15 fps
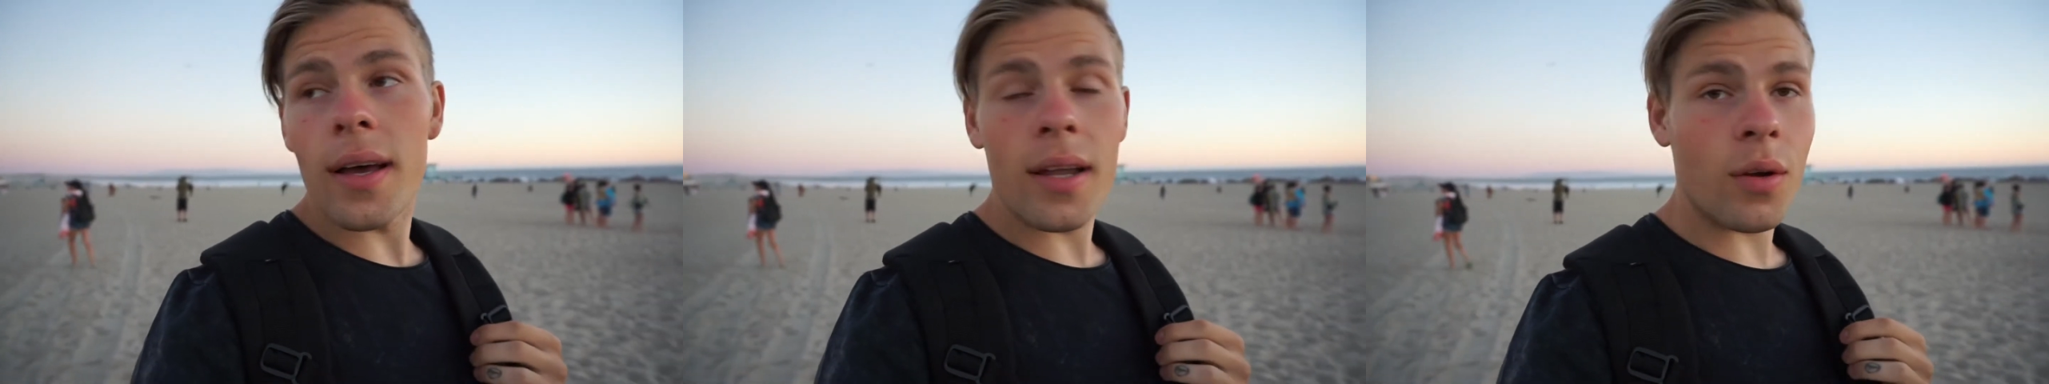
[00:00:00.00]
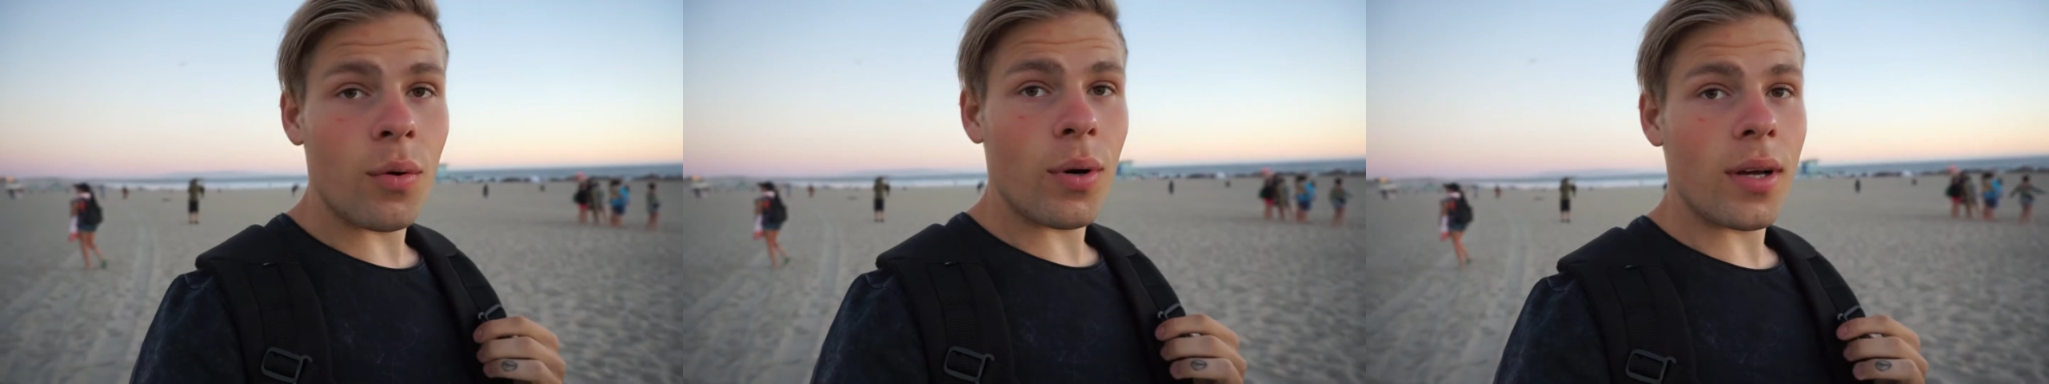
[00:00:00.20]

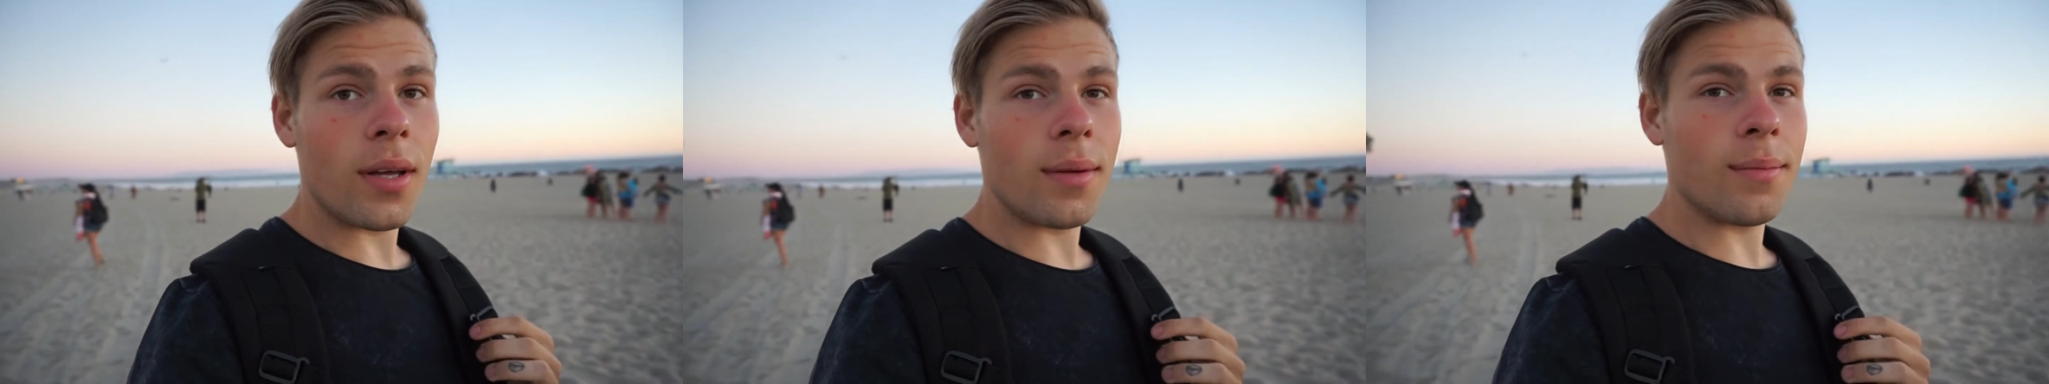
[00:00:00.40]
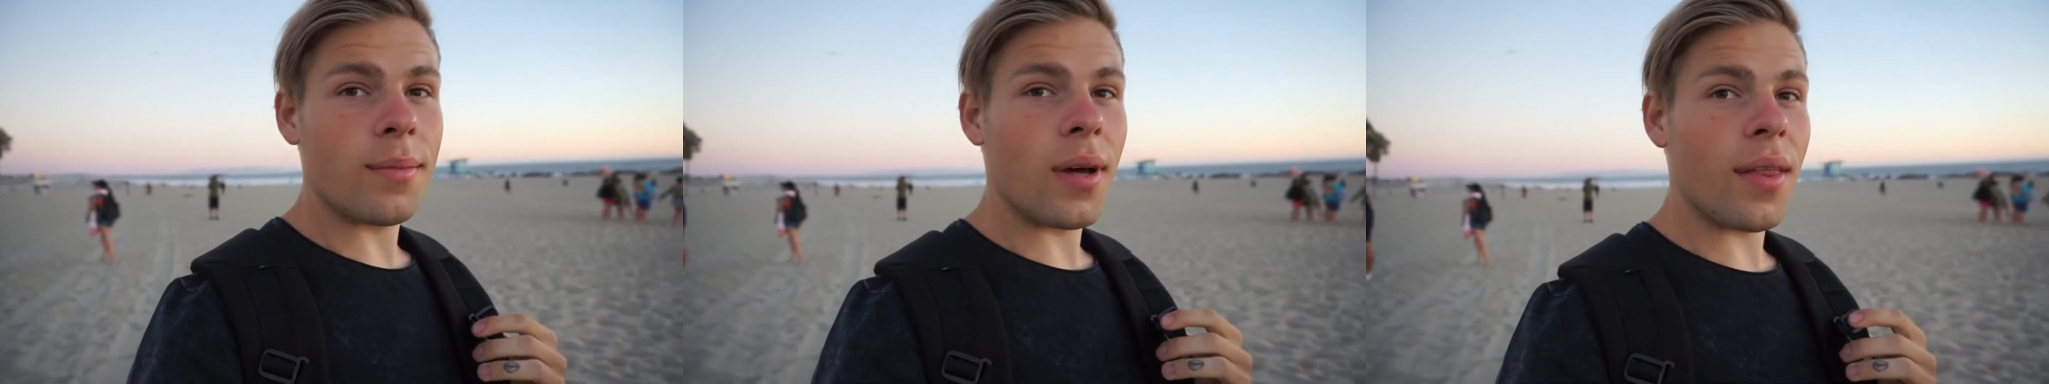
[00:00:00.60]

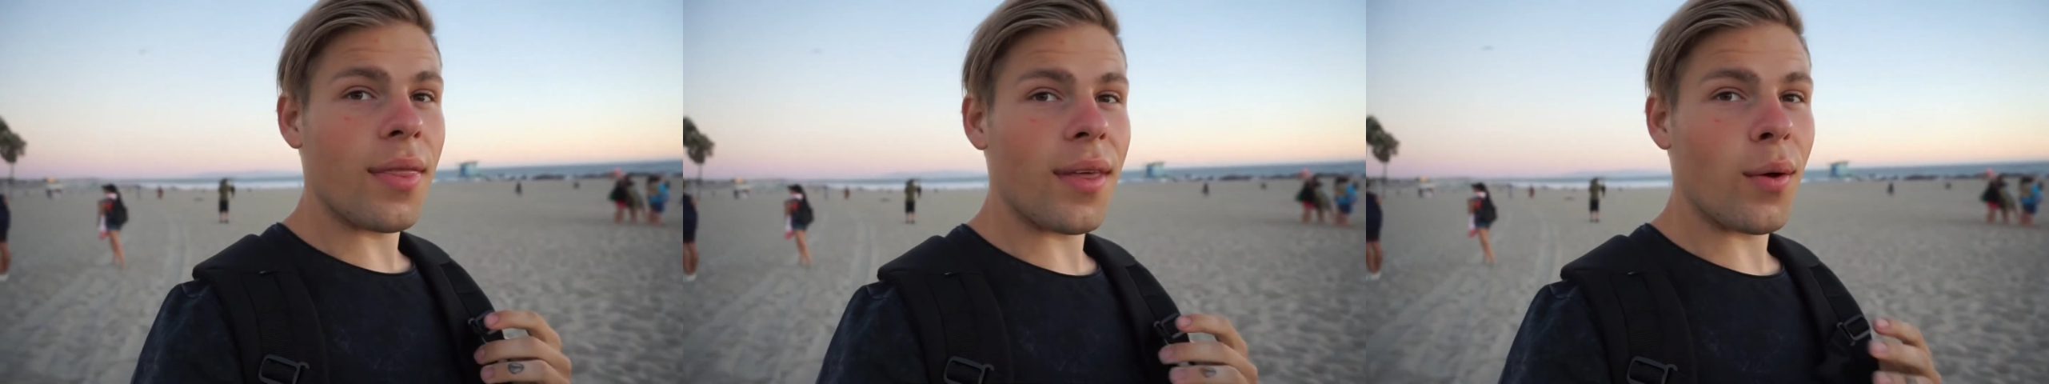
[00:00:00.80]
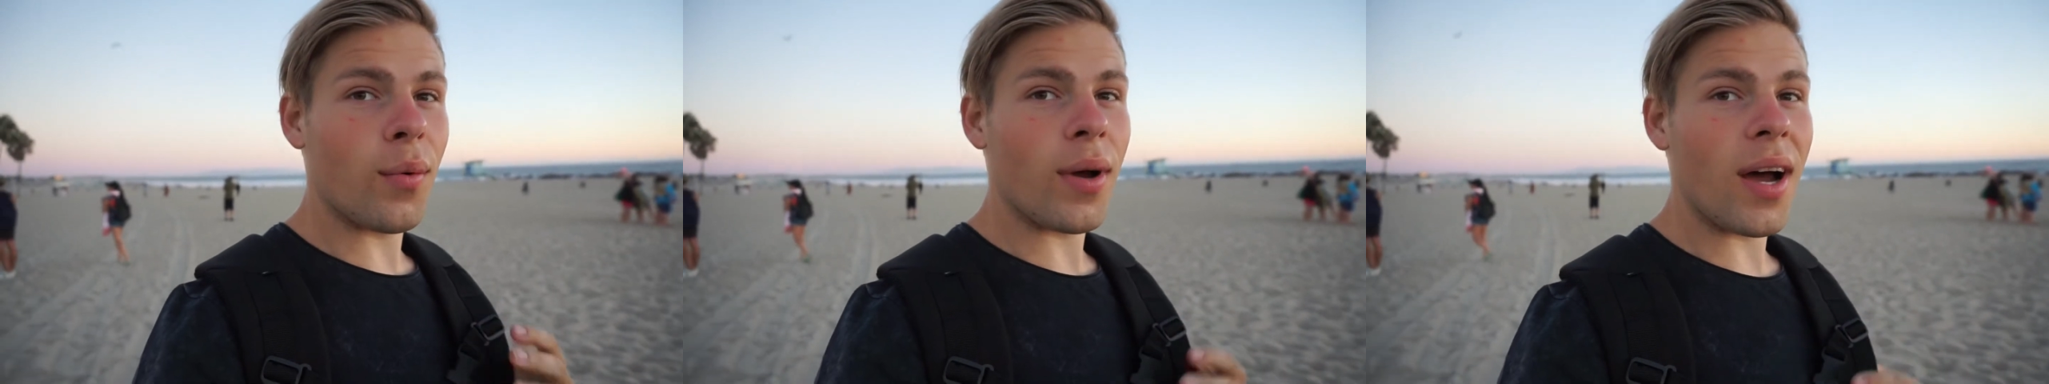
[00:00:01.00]
anyway, I
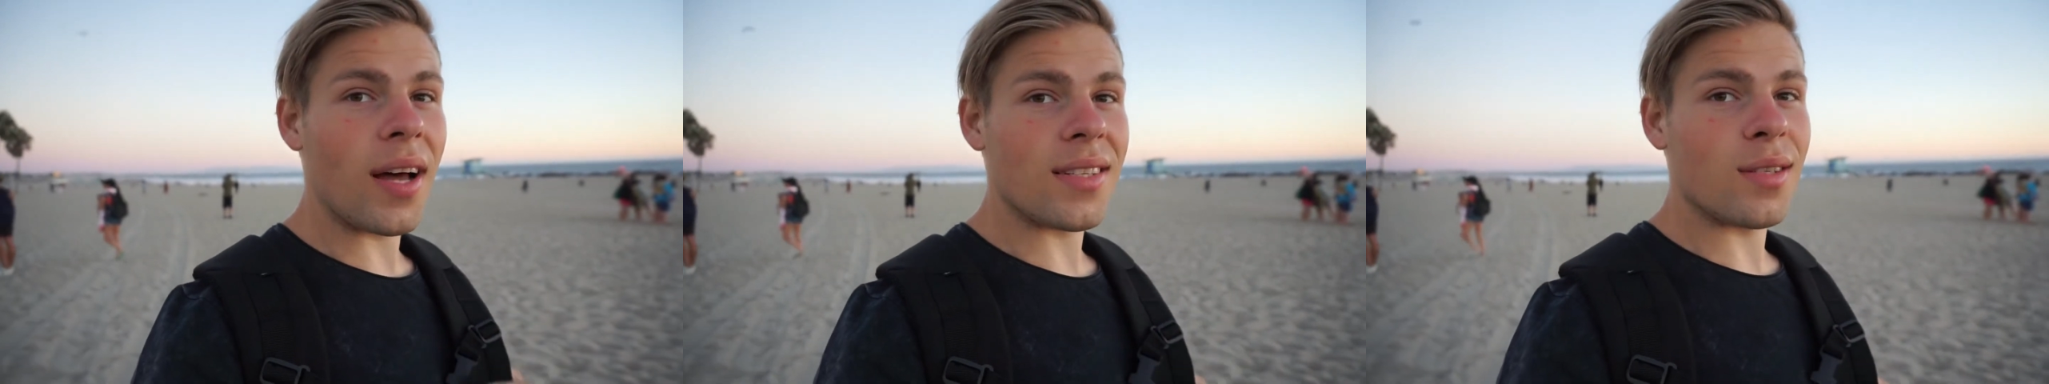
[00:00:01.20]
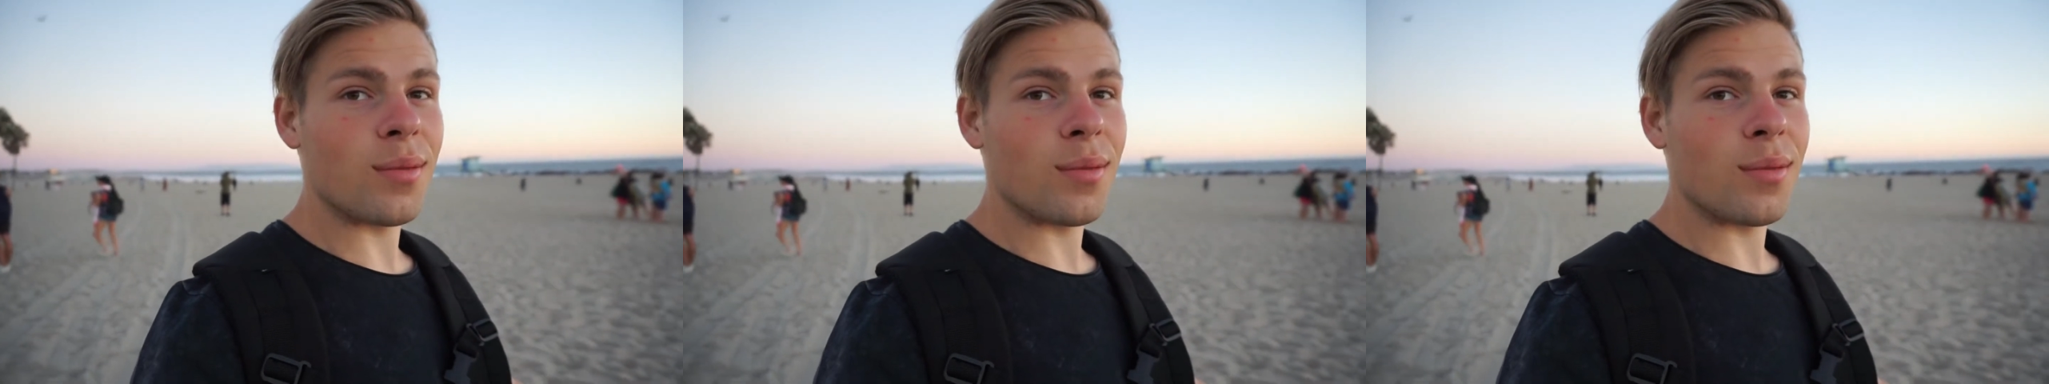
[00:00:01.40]
think we got